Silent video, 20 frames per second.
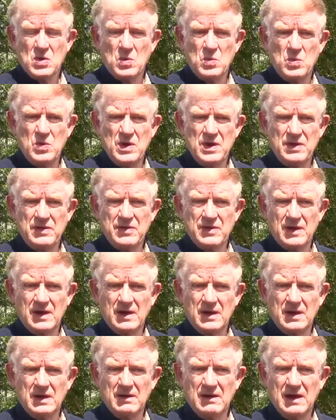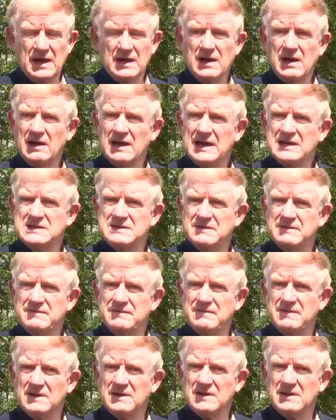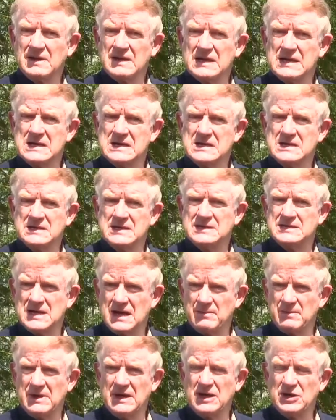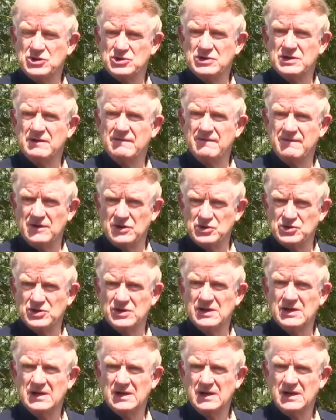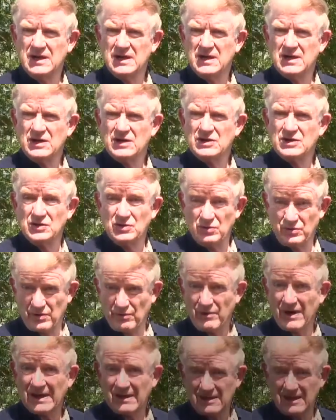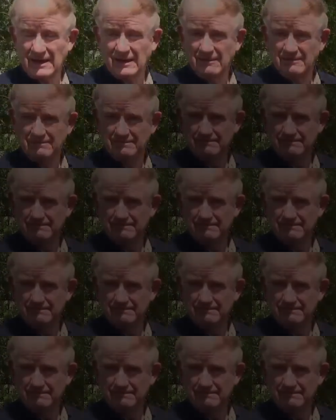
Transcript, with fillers: with uh, a collective determination and vision to do the right thing.